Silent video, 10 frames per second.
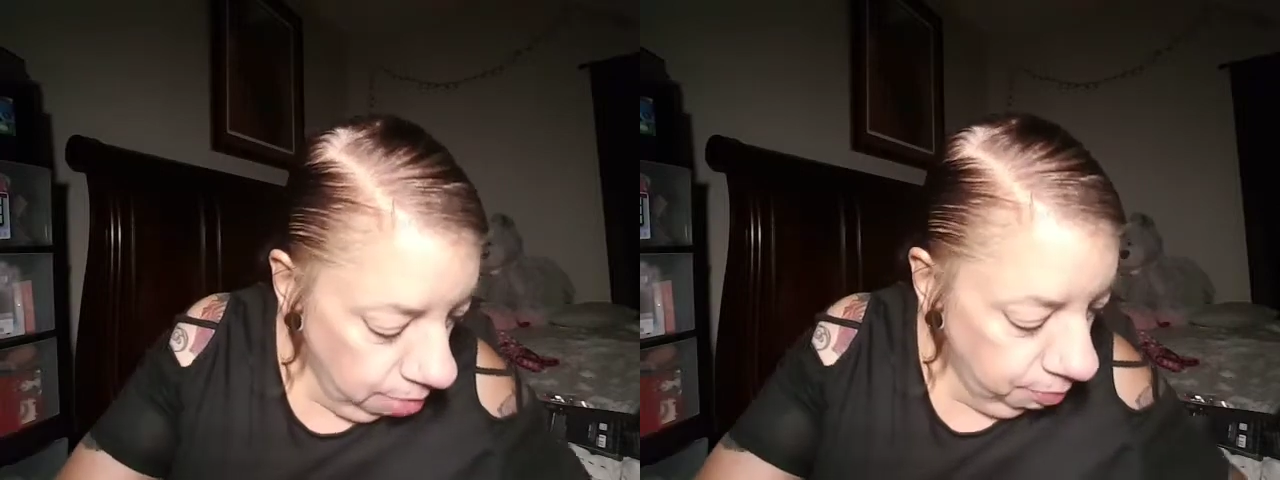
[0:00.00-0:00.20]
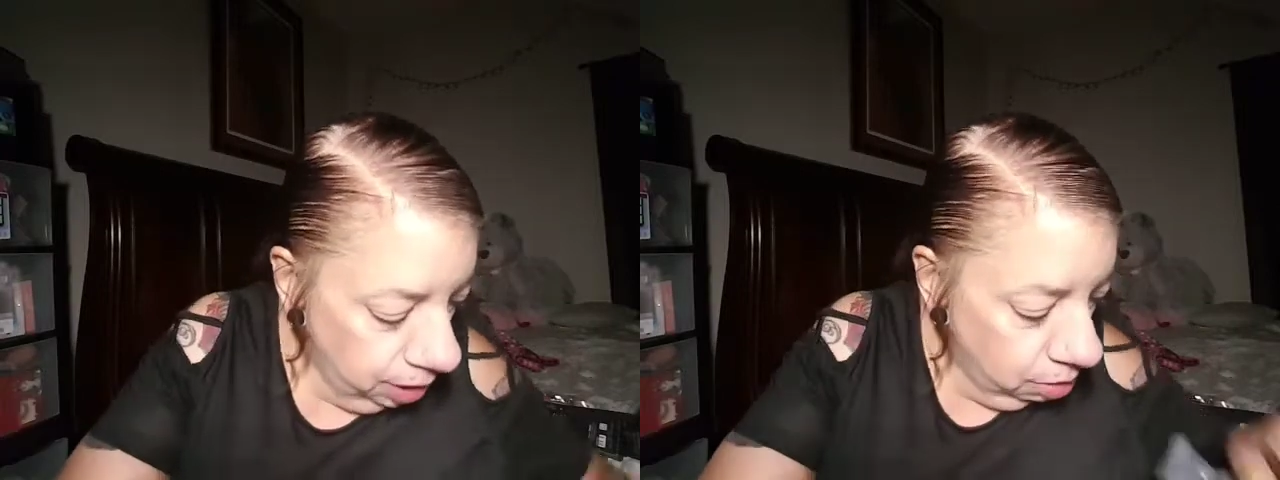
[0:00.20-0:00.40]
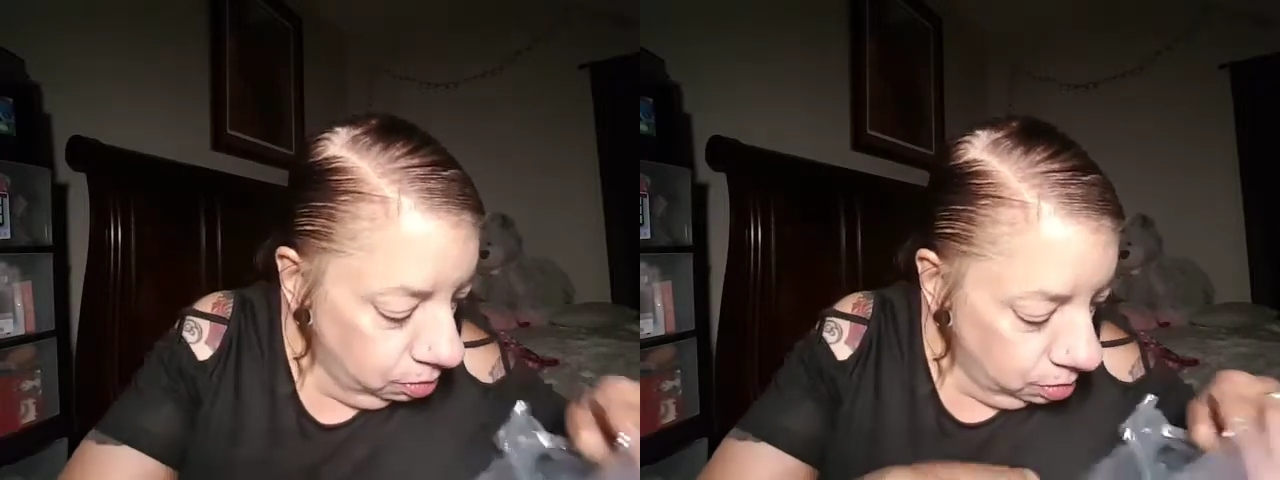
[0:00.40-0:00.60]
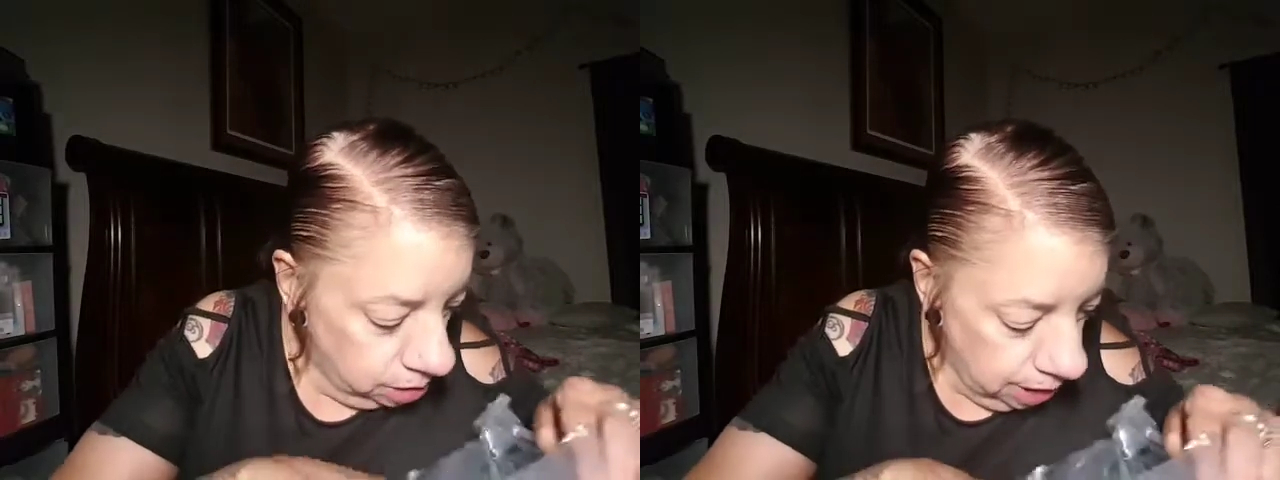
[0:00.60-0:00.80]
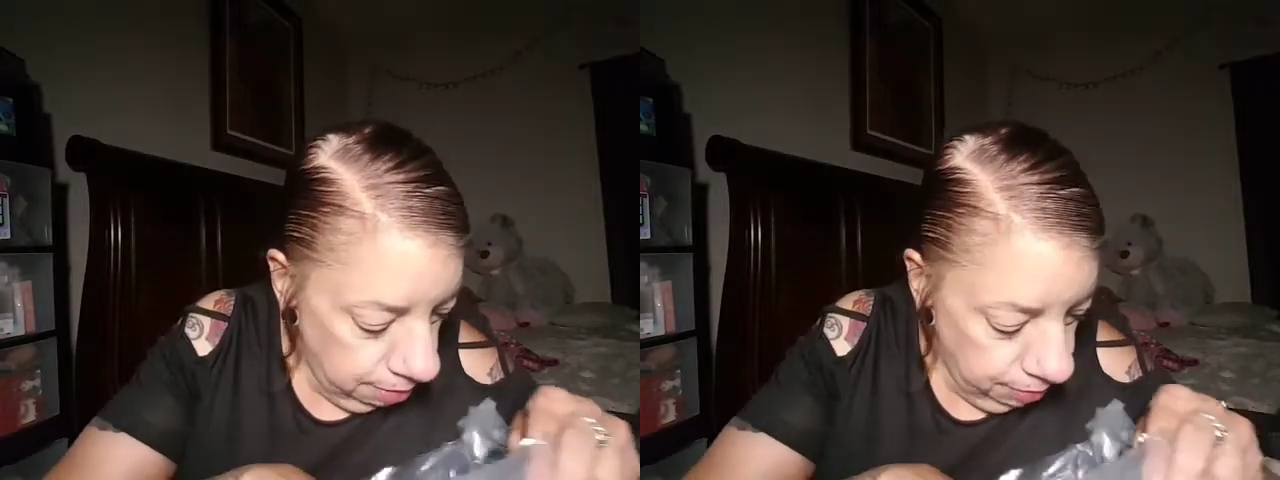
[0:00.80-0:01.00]
Me
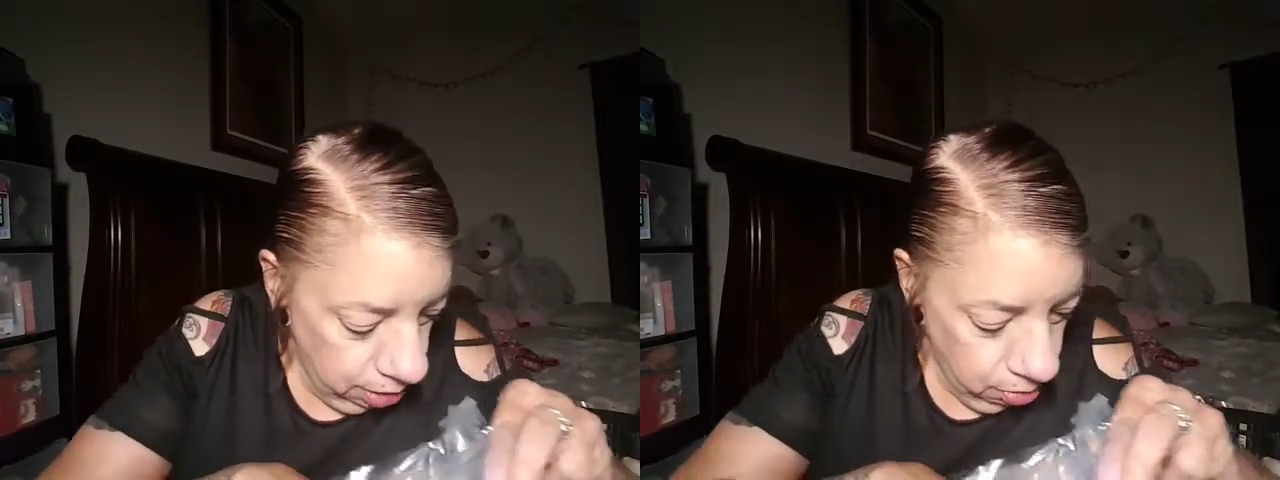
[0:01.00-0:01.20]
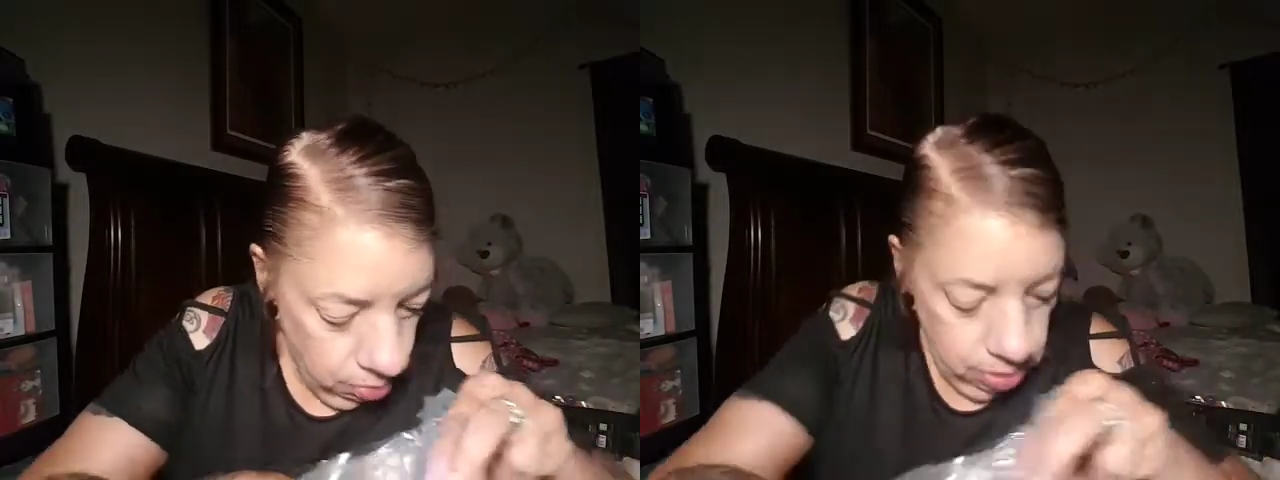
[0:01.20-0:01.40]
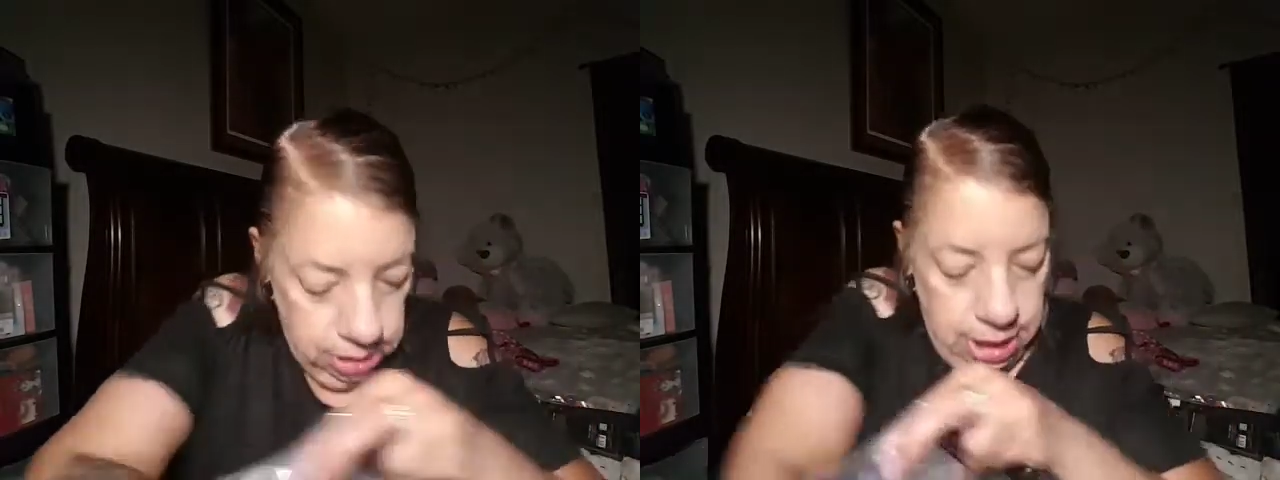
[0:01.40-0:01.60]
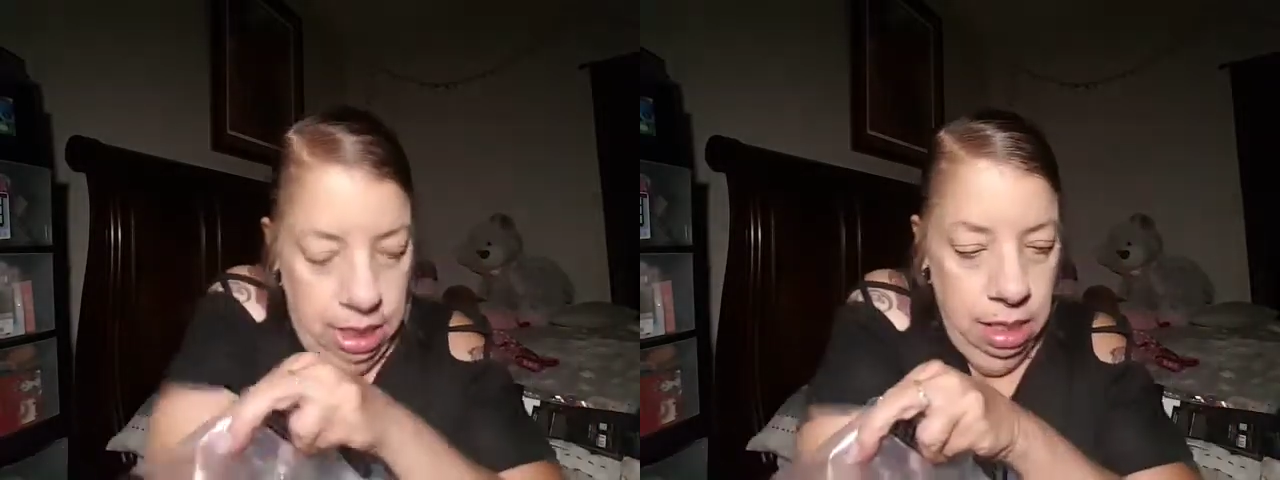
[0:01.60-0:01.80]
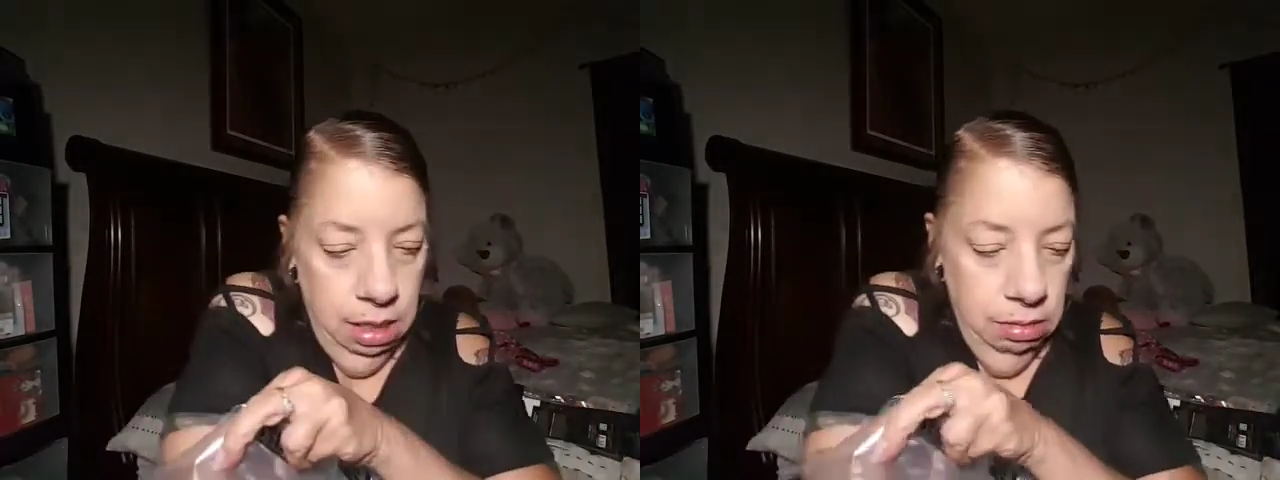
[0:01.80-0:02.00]
gusta, me
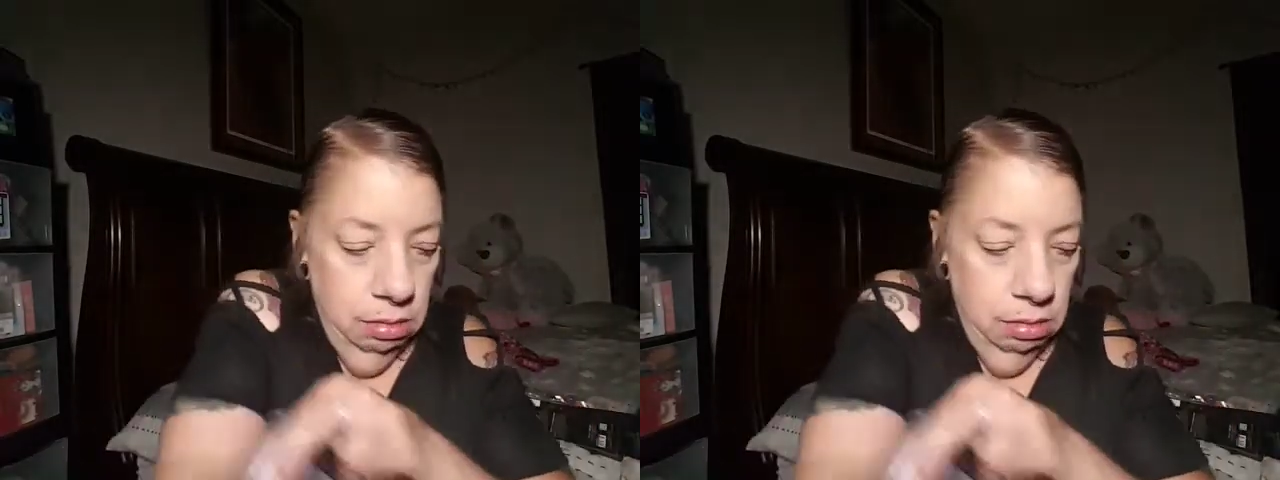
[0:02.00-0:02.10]
gusta.